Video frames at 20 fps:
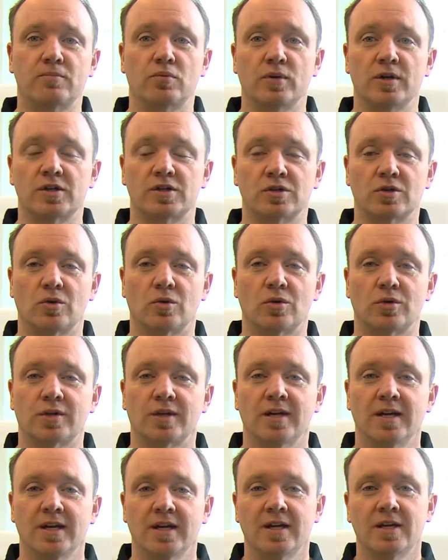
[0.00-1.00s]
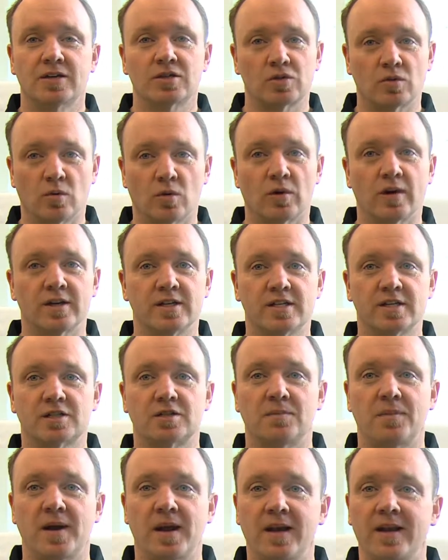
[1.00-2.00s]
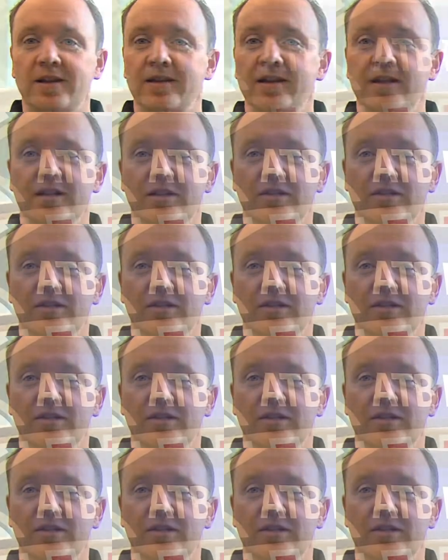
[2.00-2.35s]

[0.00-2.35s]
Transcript: pre-sold, so we're anticipating that